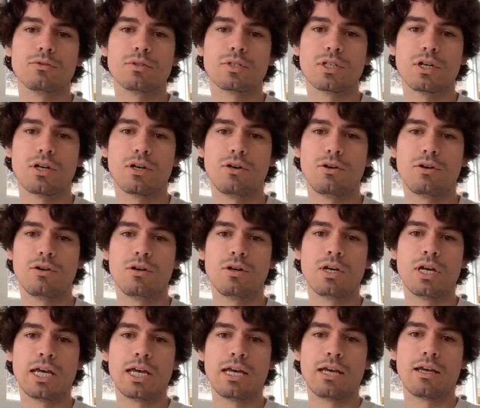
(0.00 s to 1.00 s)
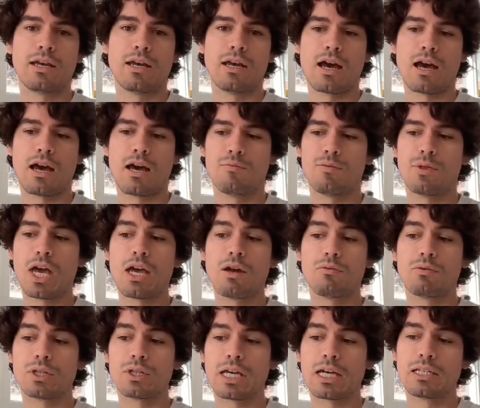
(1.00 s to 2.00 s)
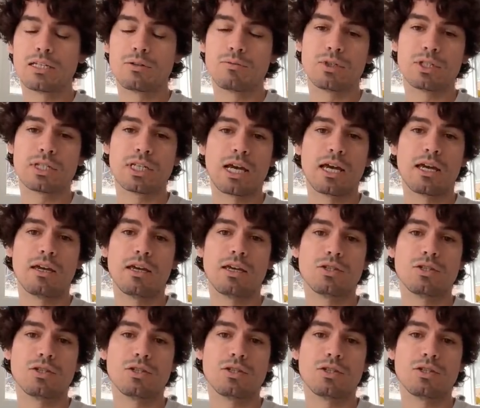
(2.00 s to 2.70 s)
So what they did was they